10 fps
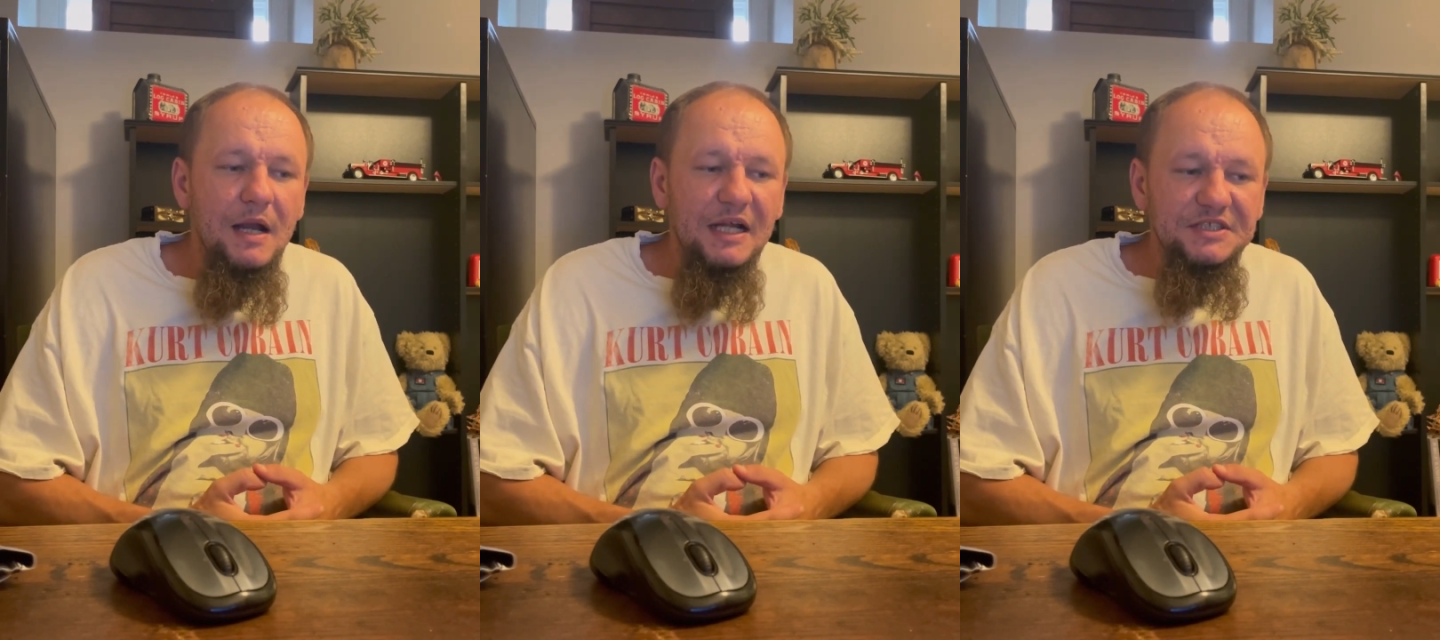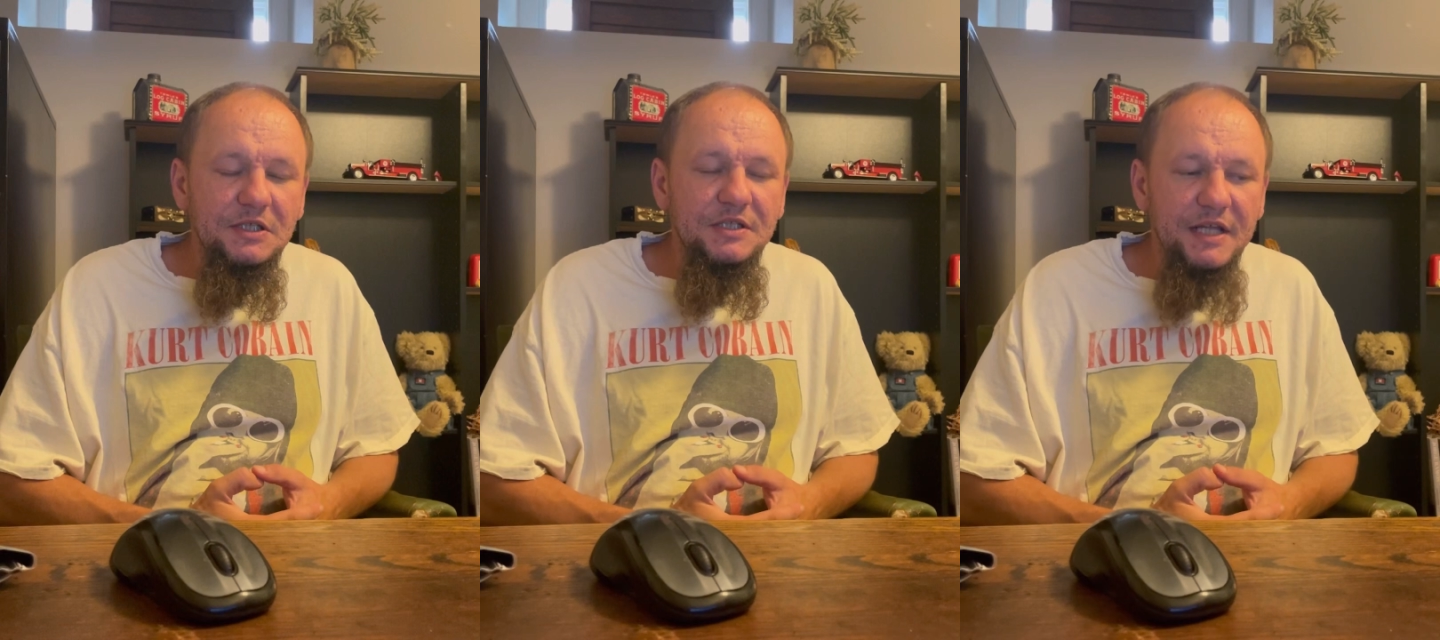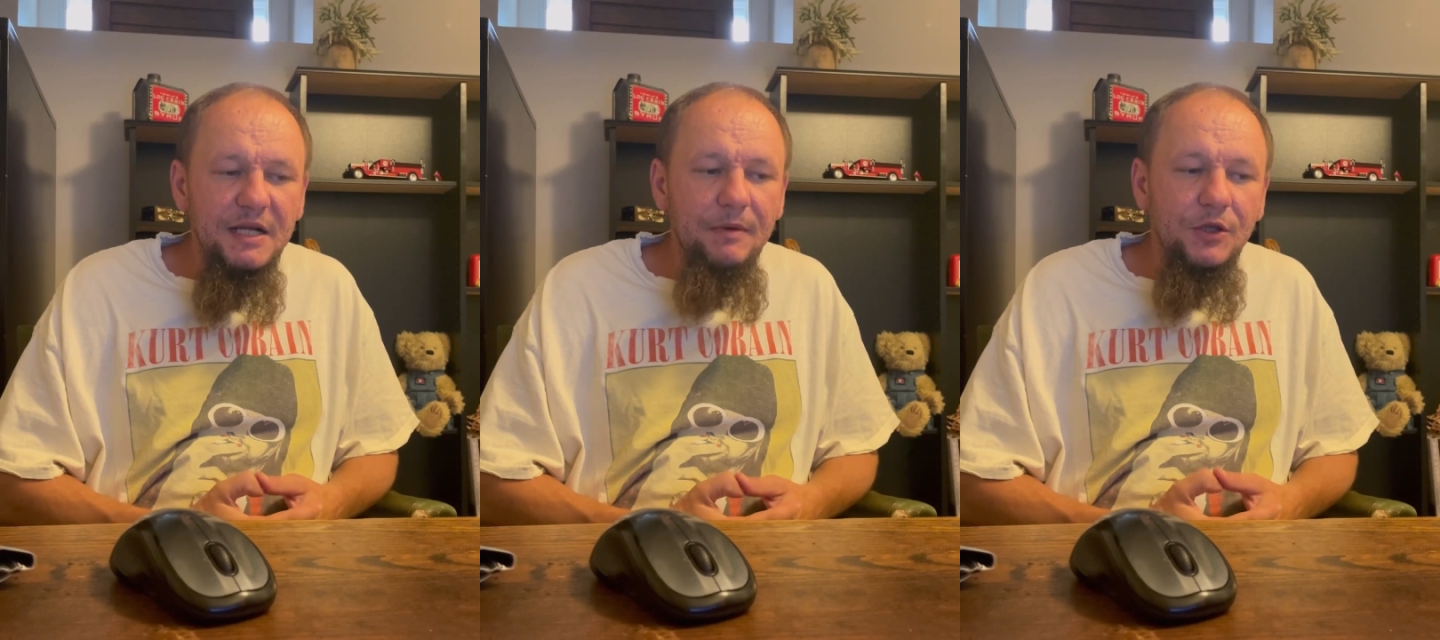I started
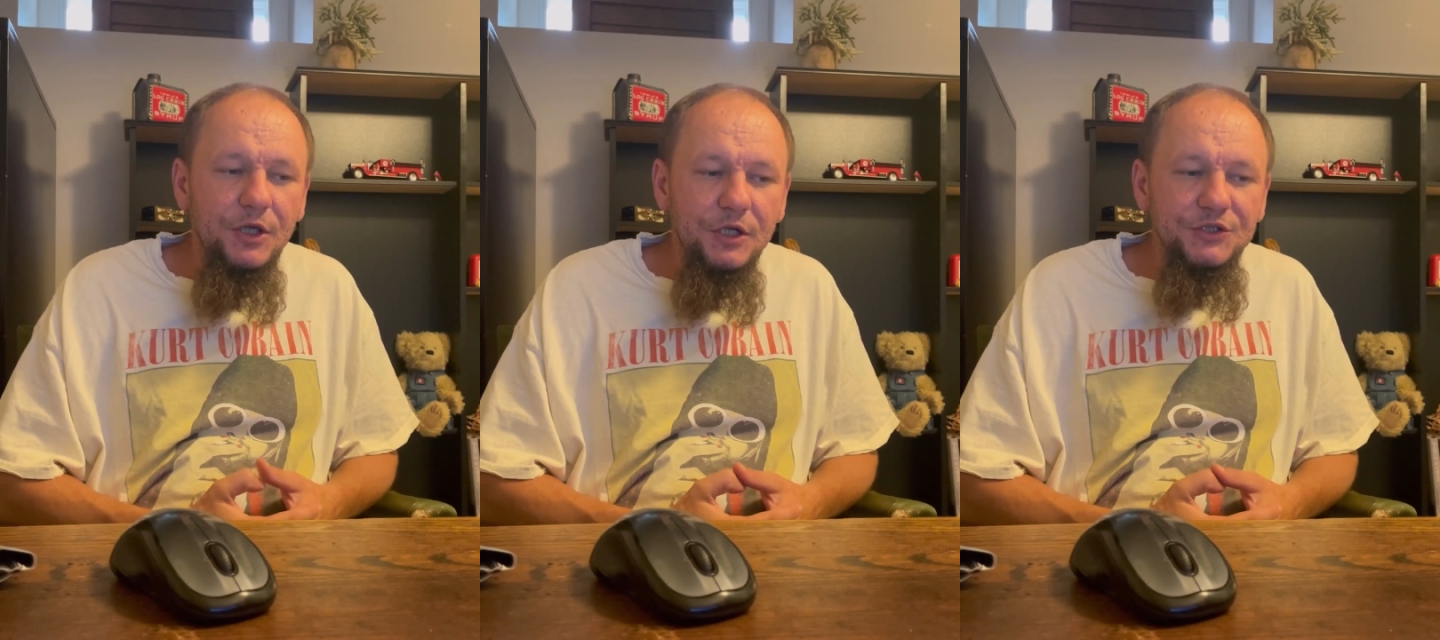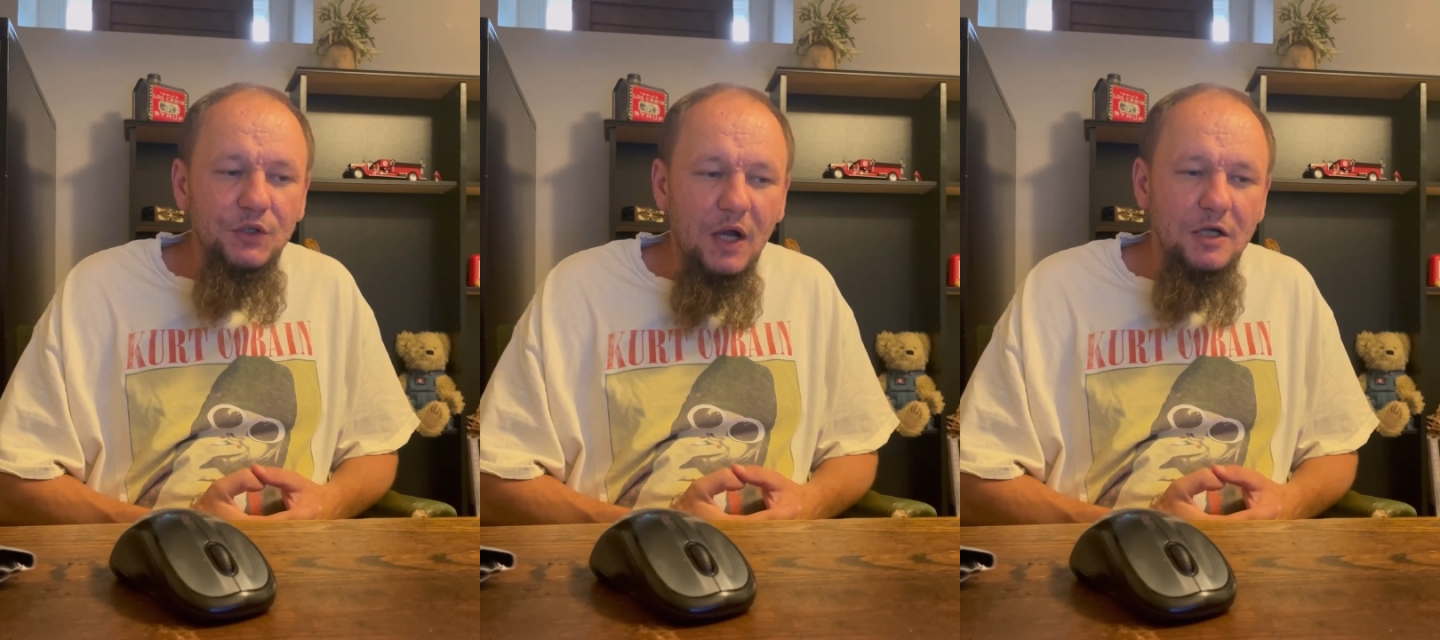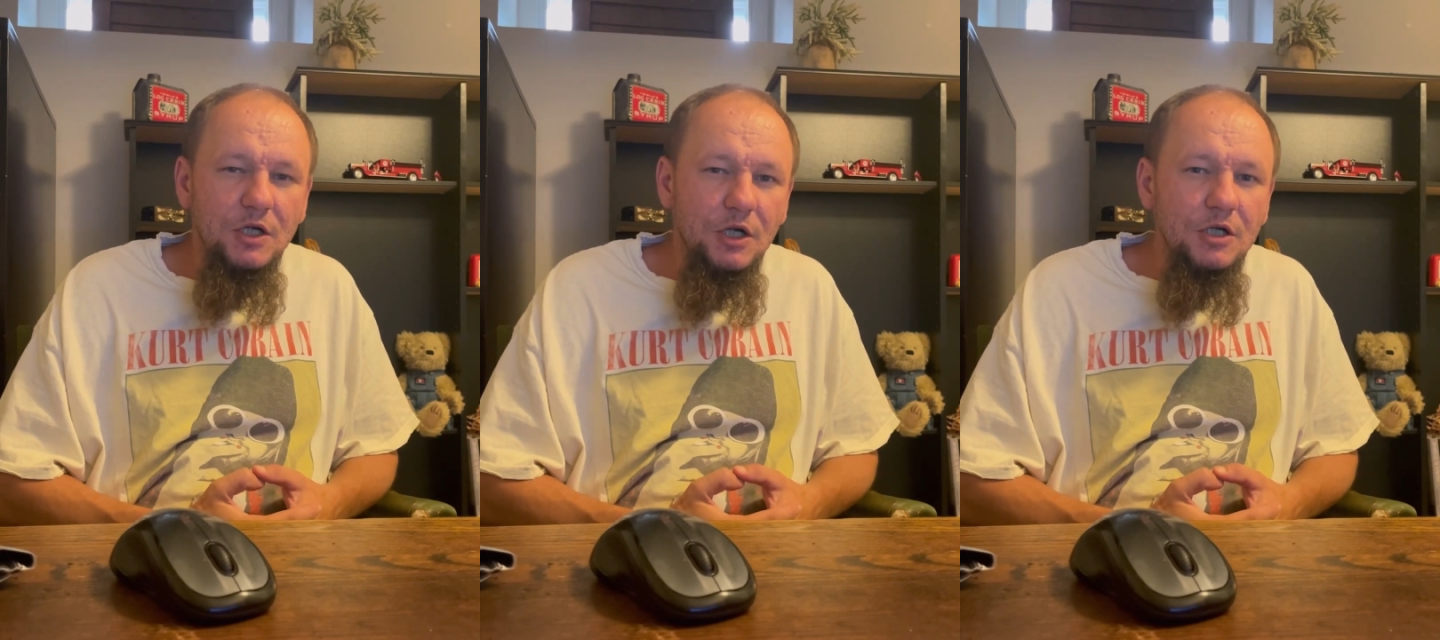thinking about years ago. I
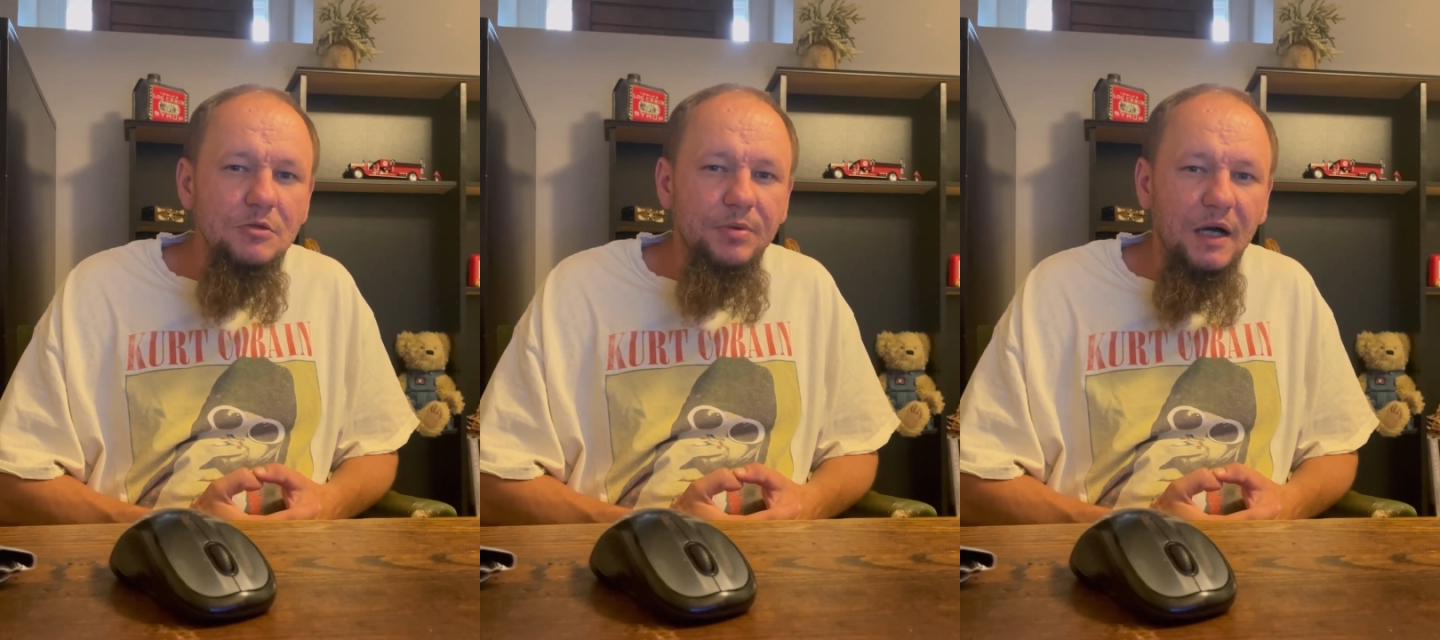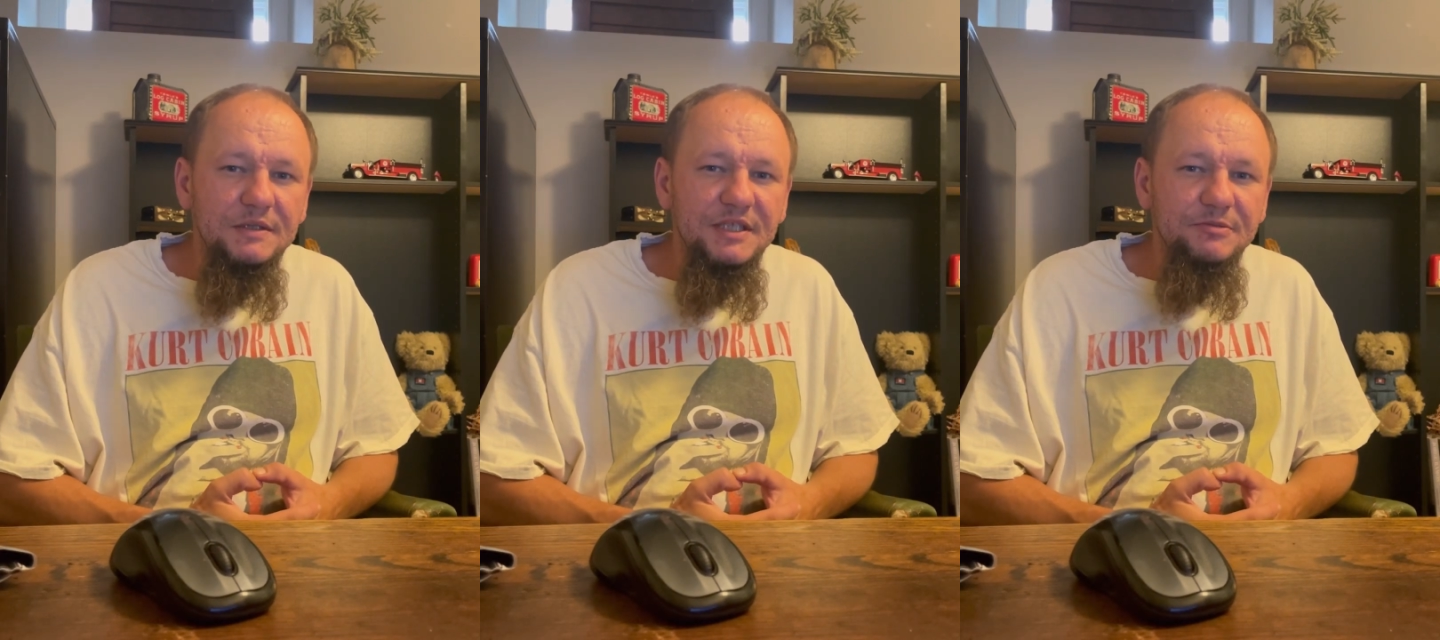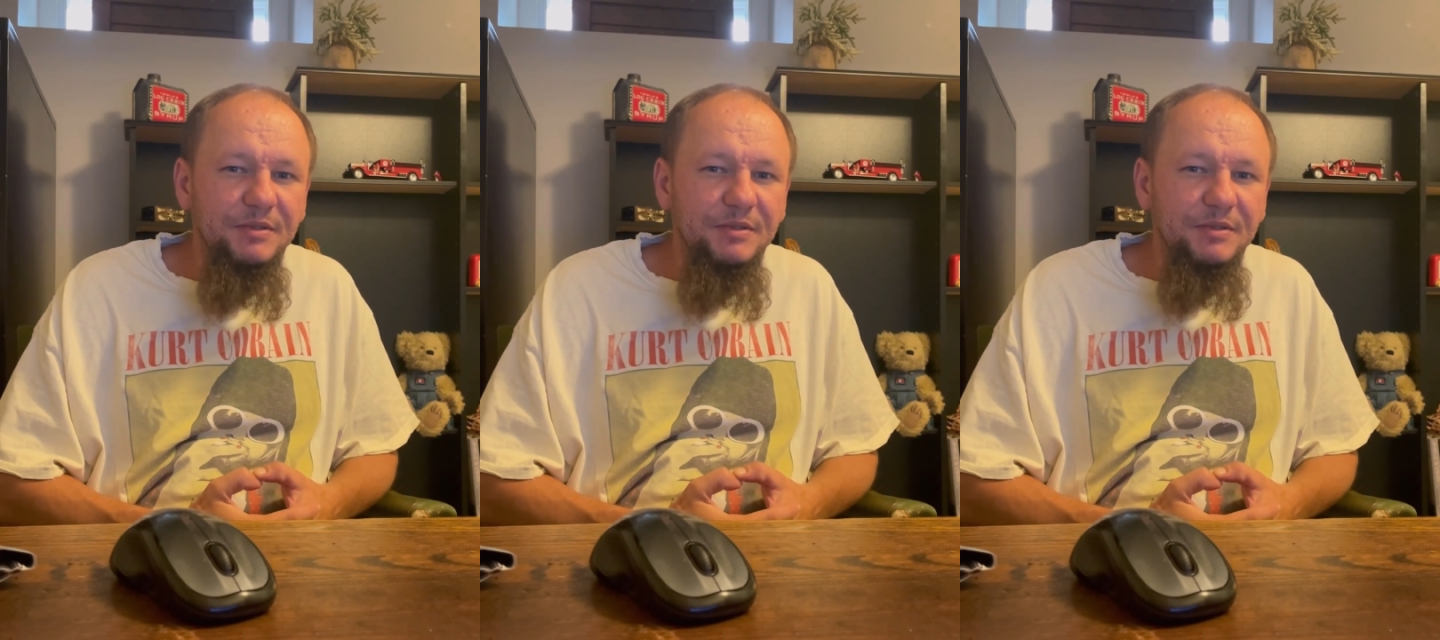heard about this,